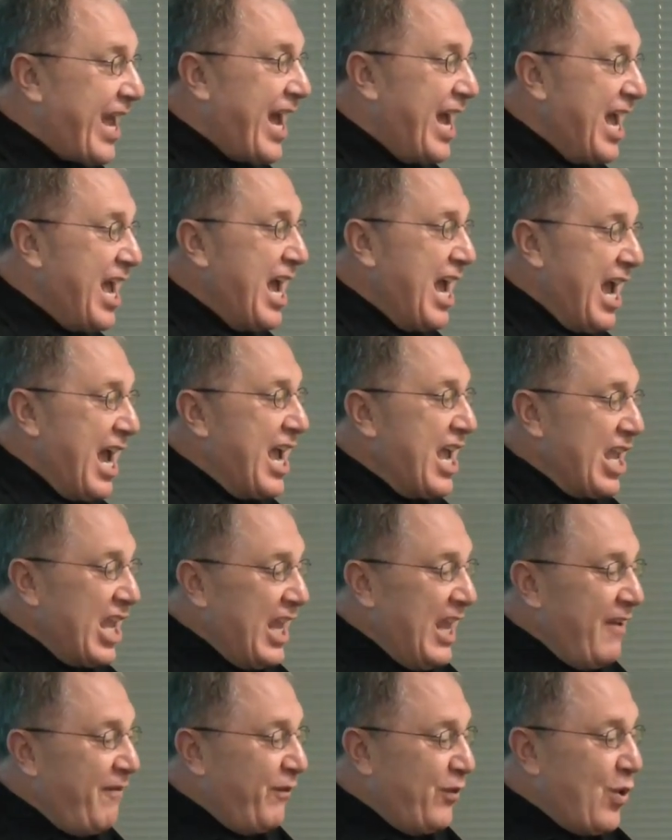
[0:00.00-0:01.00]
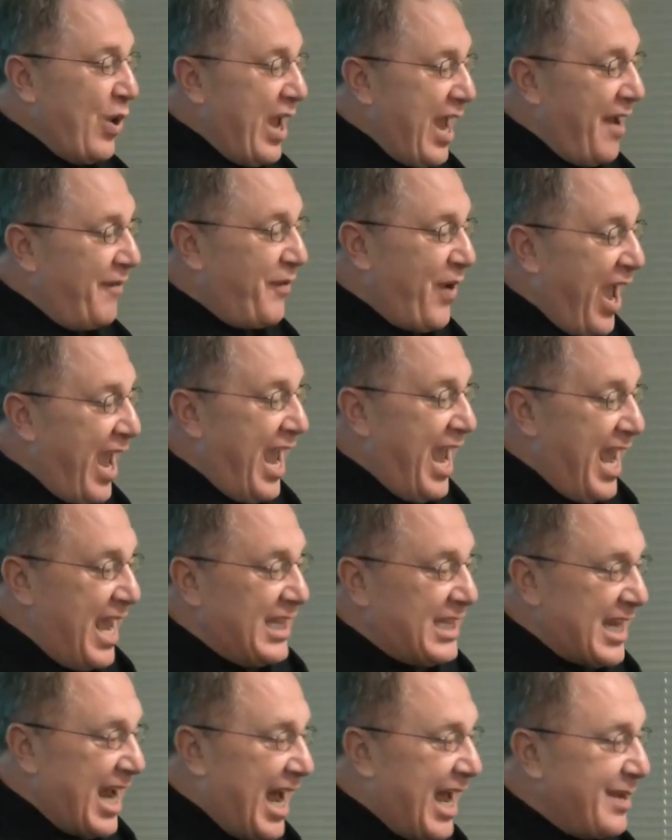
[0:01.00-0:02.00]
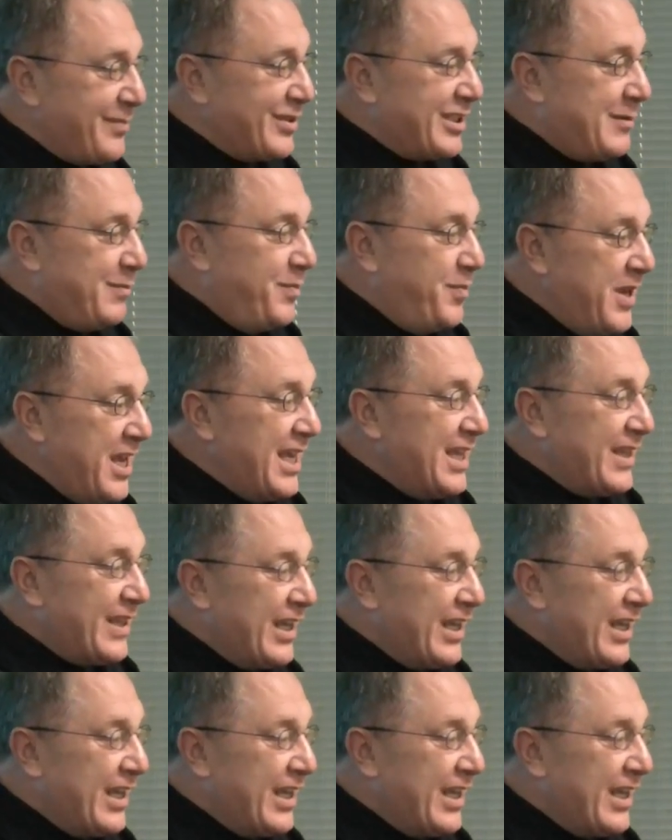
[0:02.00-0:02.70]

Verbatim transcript: the if you have A times B,